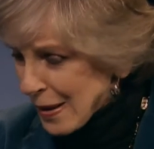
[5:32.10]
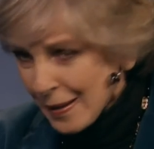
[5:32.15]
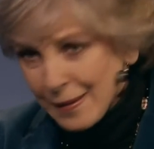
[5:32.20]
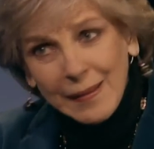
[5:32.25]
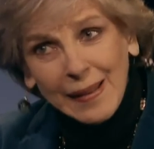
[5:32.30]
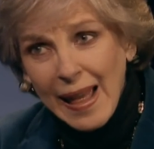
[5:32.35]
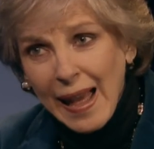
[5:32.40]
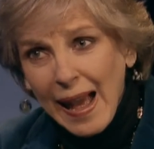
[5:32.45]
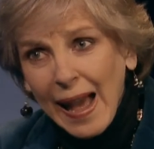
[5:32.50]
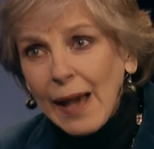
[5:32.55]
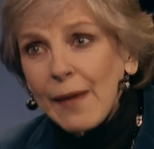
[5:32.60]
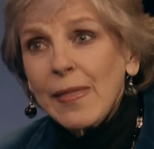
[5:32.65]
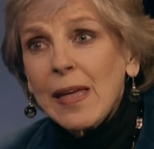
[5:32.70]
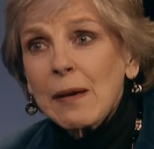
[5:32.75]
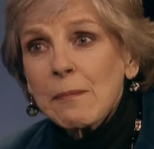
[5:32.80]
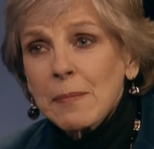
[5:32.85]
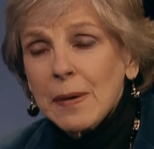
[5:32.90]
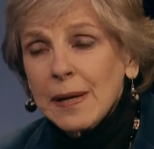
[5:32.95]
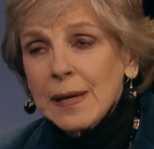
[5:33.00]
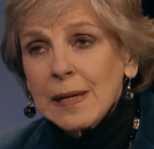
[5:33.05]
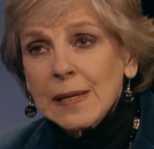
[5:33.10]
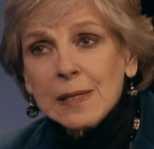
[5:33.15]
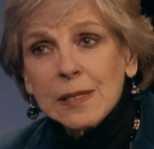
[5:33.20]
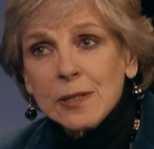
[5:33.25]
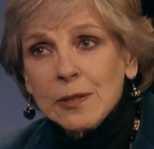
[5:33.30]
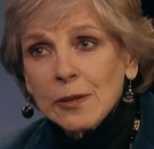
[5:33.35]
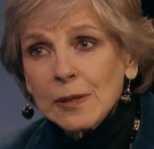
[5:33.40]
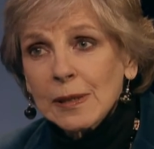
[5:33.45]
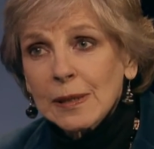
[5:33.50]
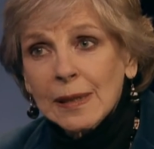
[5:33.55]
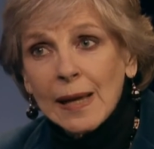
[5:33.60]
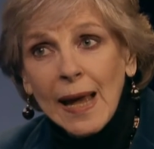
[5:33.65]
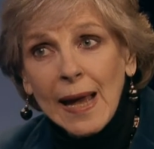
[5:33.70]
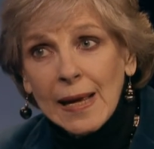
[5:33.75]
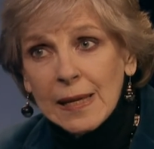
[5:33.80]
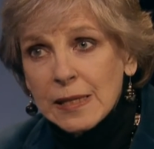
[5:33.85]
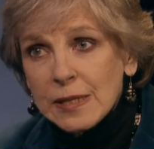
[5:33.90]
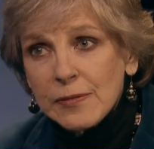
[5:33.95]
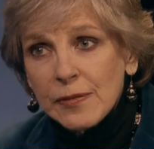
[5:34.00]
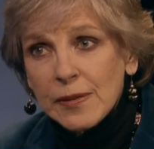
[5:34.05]
that how that money is going to
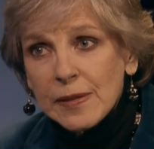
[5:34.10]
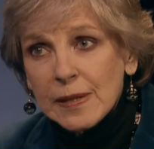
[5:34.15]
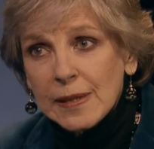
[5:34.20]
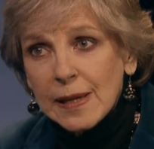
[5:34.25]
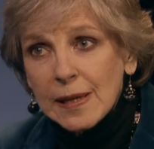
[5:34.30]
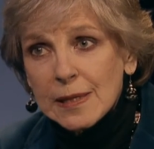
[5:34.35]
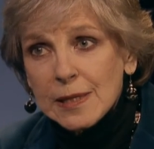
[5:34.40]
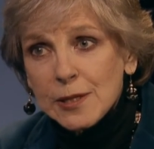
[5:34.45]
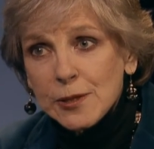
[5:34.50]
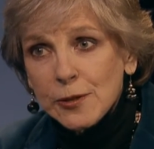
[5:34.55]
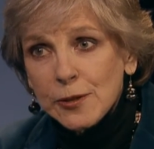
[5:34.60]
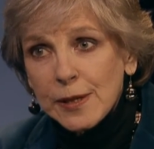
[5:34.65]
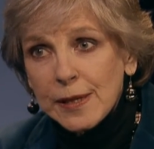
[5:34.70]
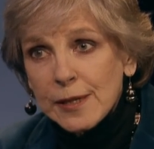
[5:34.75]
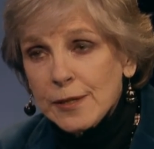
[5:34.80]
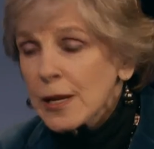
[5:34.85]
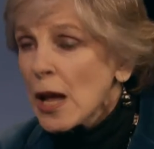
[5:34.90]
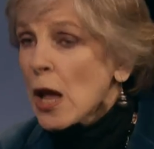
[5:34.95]
last for the next thirty years